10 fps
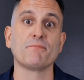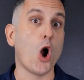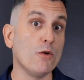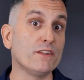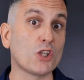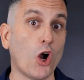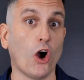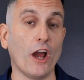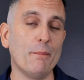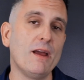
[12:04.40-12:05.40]
Over
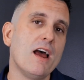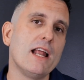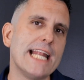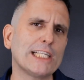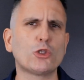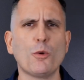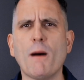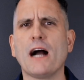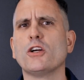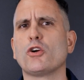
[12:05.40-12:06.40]
time, natural
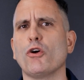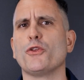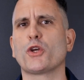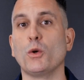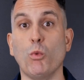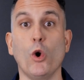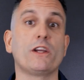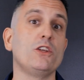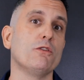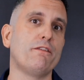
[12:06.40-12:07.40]
market growth can
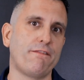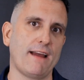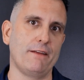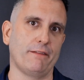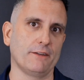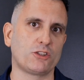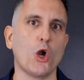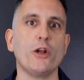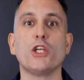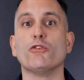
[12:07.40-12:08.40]
work in your favour,
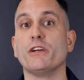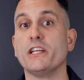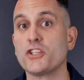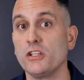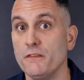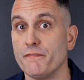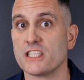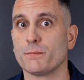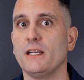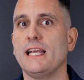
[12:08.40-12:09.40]
turning your initial
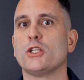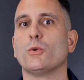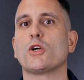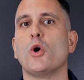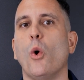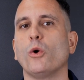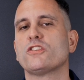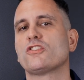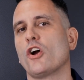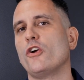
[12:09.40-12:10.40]
investment into a
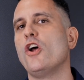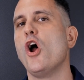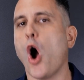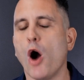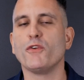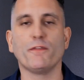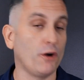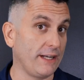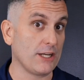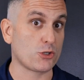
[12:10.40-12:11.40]
cornerstone of your
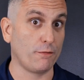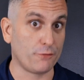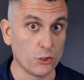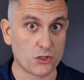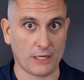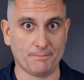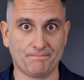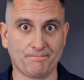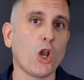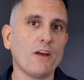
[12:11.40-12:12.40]
financial future.
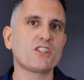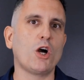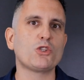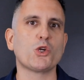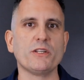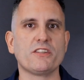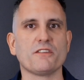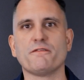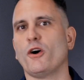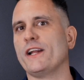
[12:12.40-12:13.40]
Lifestyle choices
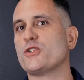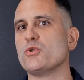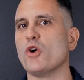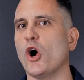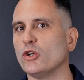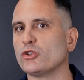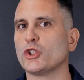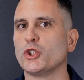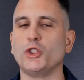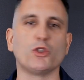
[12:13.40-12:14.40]
and financial goals
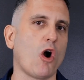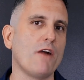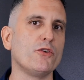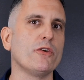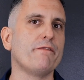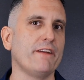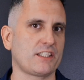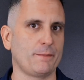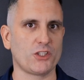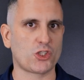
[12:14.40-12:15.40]
should drive your
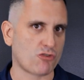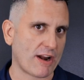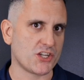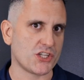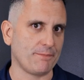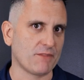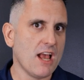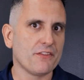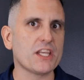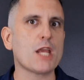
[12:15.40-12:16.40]
investment strategy.
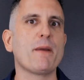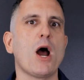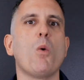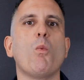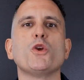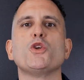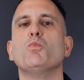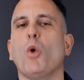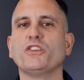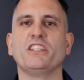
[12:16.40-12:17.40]
Think about what you
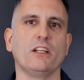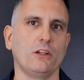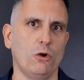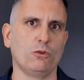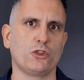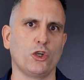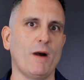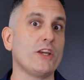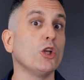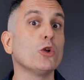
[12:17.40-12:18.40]
want in the long term.
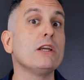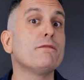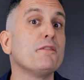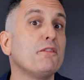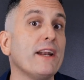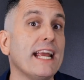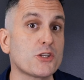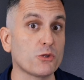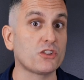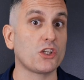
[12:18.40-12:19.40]
Are you looking for
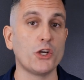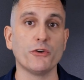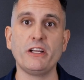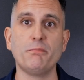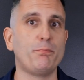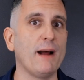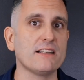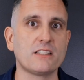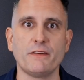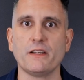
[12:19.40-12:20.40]
financial security,
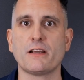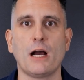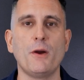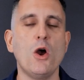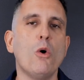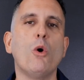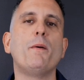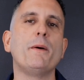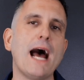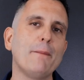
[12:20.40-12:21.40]
passive income, or
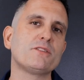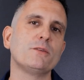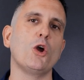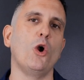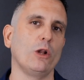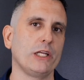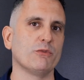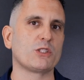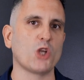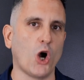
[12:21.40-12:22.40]
perhaps an early
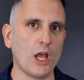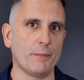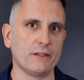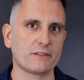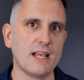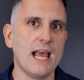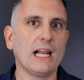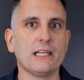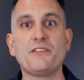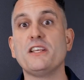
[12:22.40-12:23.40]
retirement?
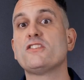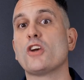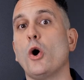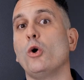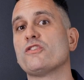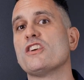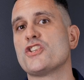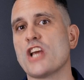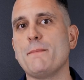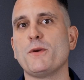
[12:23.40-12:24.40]
Let these goals
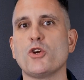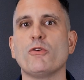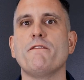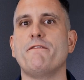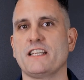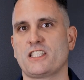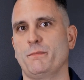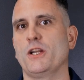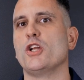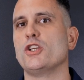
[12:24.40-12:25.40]
shape your
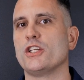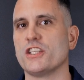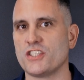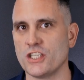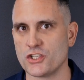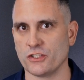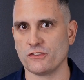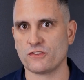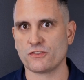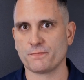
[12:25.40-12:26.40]
investment
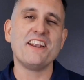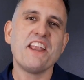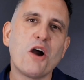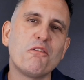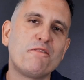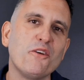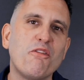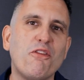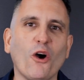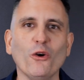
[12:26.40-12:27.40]
decisions. Now, for
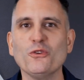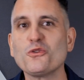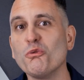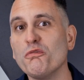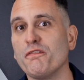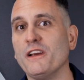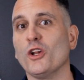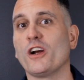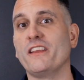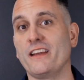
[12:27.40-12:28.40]
those who feel
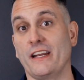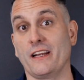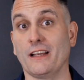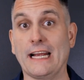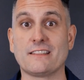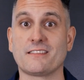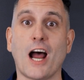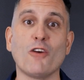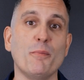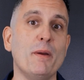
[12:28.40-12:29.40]
like they're getting a late
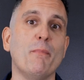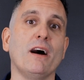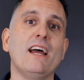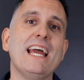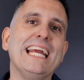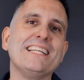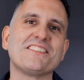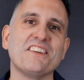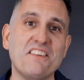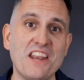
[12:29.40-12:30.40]
start, remember,
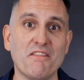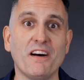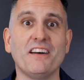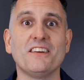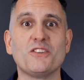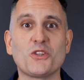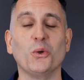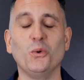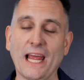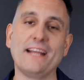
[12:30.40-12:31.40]
it's never
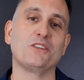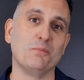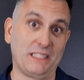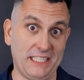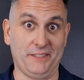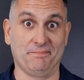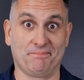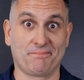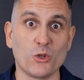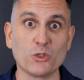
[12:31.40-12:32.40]
too late to begin.
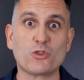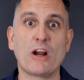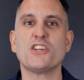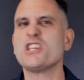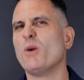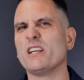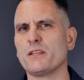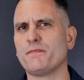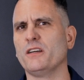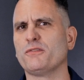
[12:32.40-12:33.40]
Your strategy might
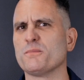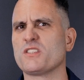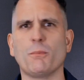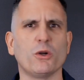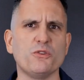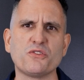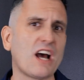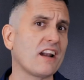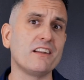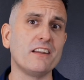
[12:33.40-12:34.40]
differ from someone who
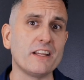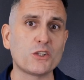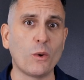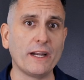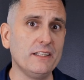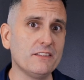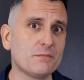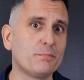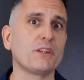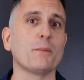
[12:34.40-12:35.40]
started in their 20s,
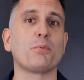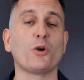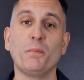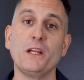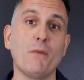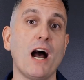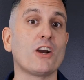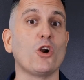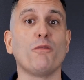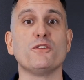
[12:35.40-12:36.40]
but the property
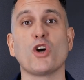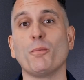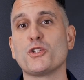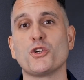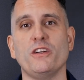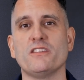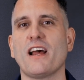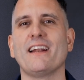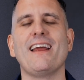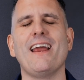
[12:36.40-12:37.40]
market offers opportunities
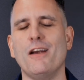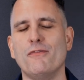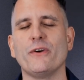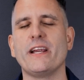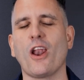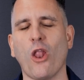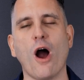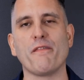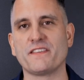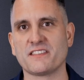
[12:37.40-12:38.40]
at every
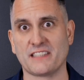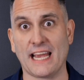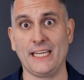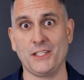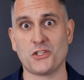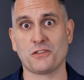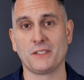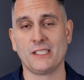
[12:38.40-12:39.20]
life stage.